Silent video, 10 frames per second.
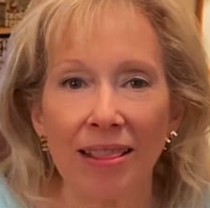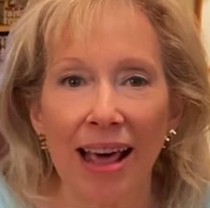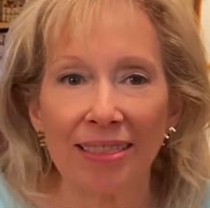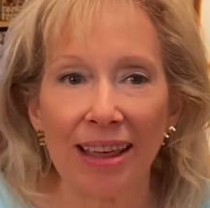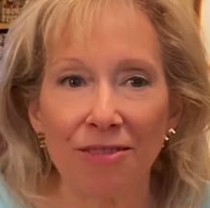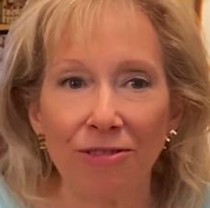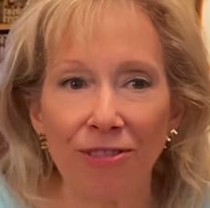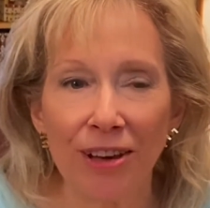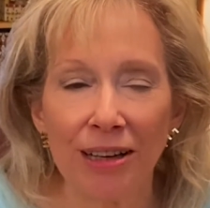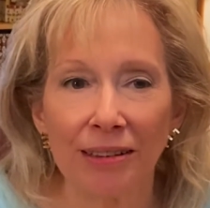that they
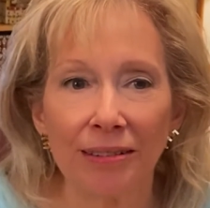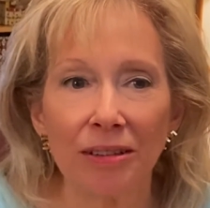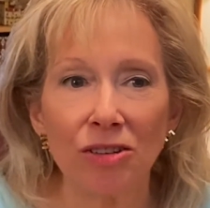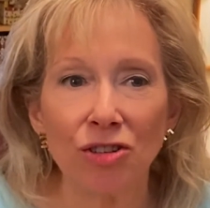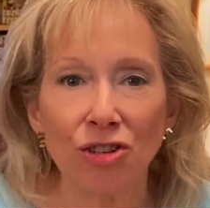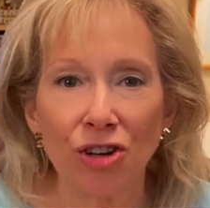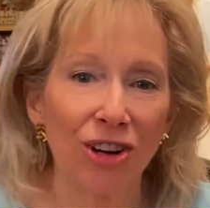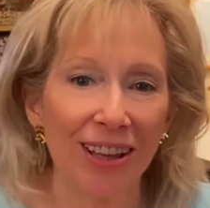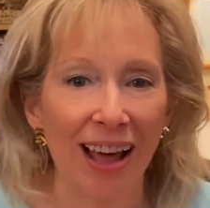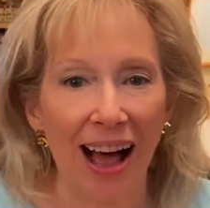feel
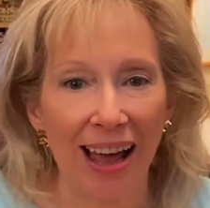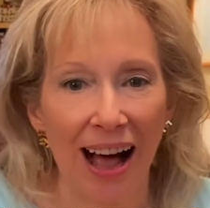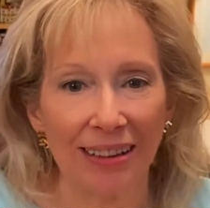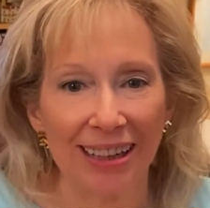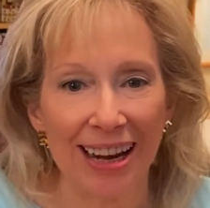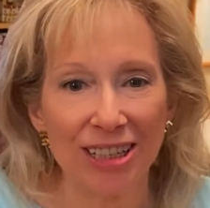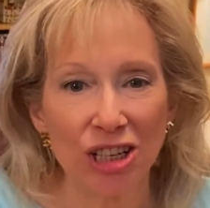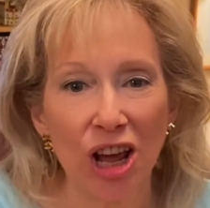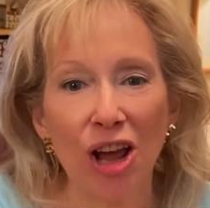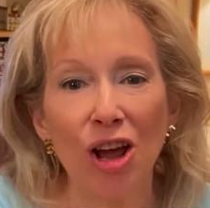during the high
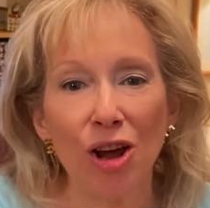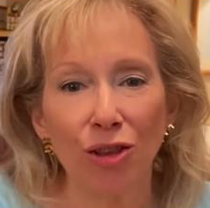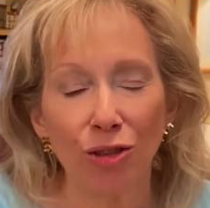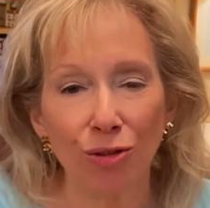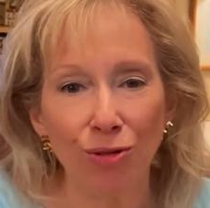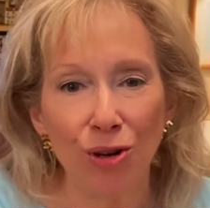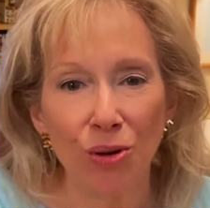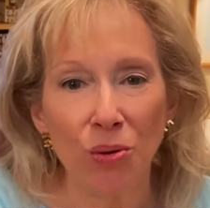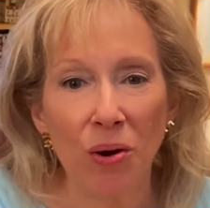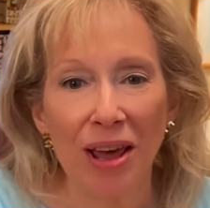holidays
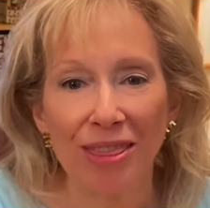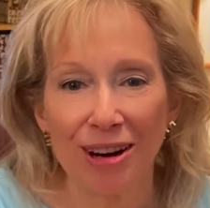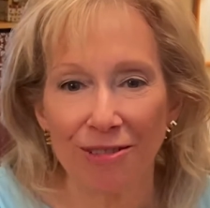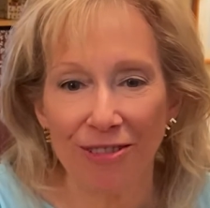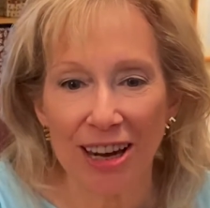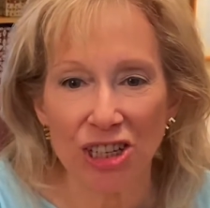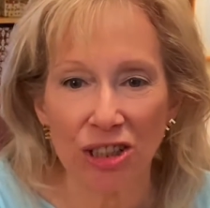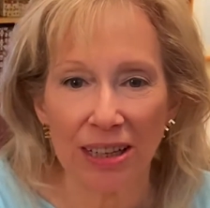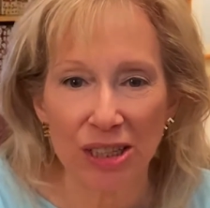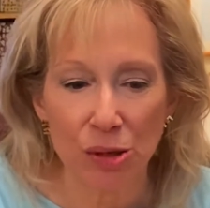through their
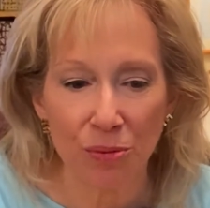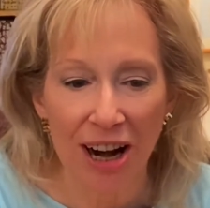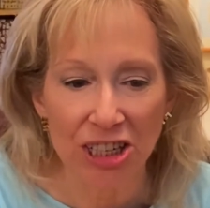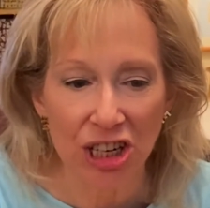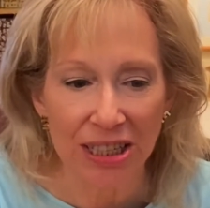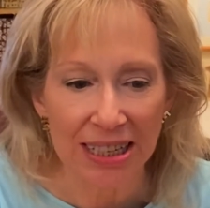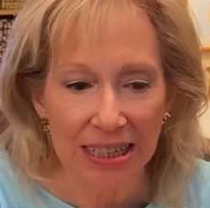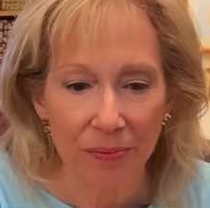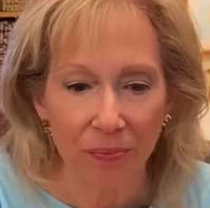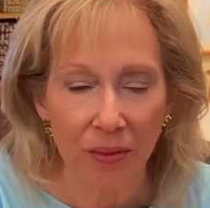facial
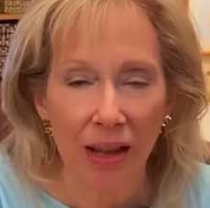expressions.